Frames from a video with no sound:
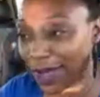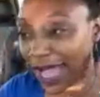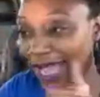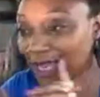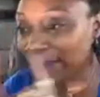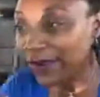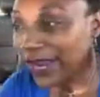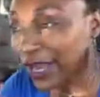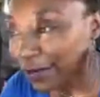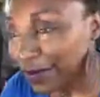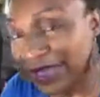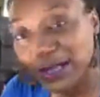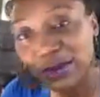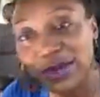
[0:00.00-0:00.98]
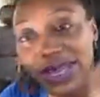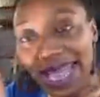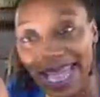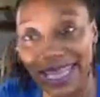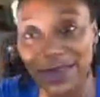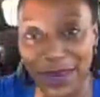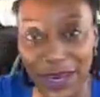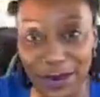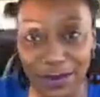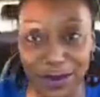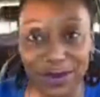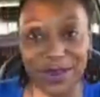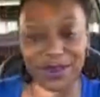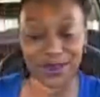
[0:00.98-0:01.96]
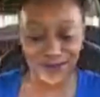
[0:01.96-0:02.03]
Ask for help, Facebook. Ask for help,
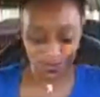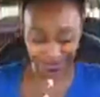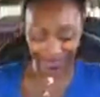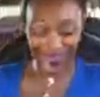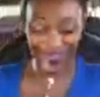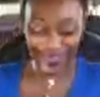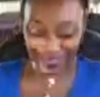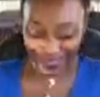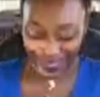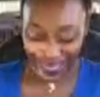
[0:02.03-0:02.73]
YouTube.